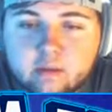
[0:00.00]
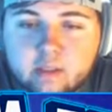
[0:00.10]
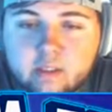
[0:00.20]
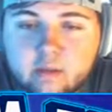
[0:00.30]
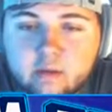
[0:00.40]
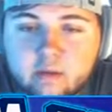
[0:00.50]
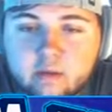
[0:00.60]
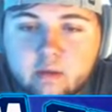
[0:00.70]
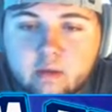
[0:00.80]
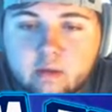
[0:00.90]

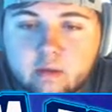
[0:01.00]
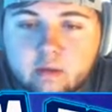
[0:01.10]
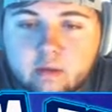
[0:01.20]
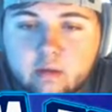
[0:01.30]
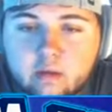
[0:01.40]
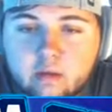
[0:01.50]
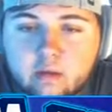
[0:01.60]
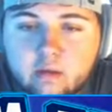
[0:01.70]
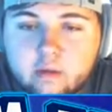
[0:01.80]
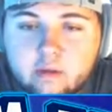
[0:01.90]
(no one is talking)